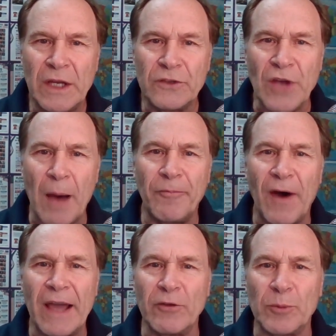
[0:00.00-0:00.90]
Top
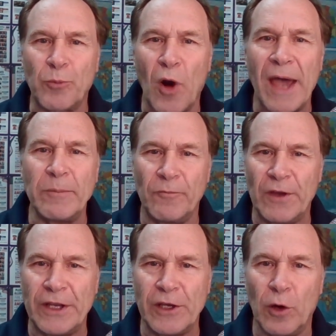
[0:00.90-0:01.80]
five on Prime
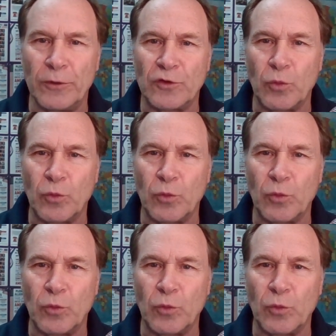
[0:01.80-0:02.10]
Video